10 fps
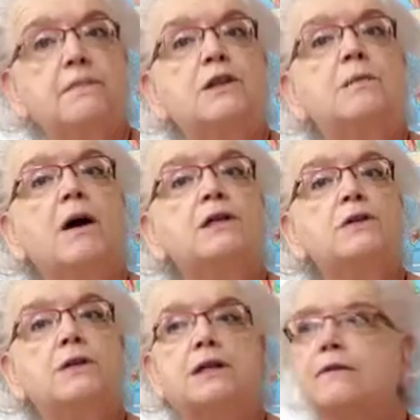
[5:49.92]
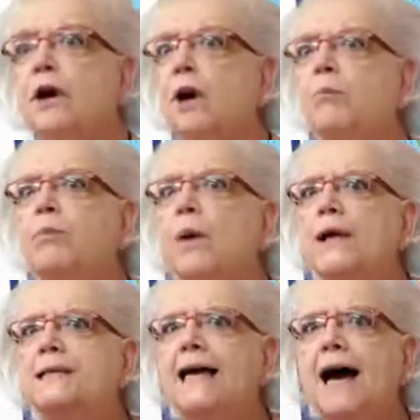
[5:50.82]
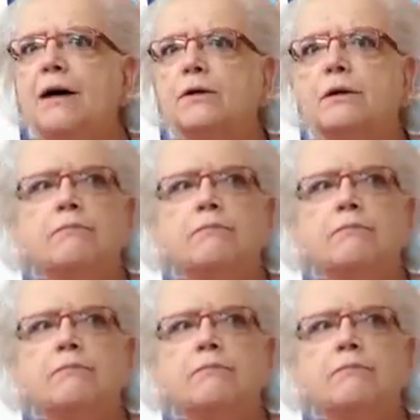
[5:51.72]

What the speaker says: Demonstrative. Points out.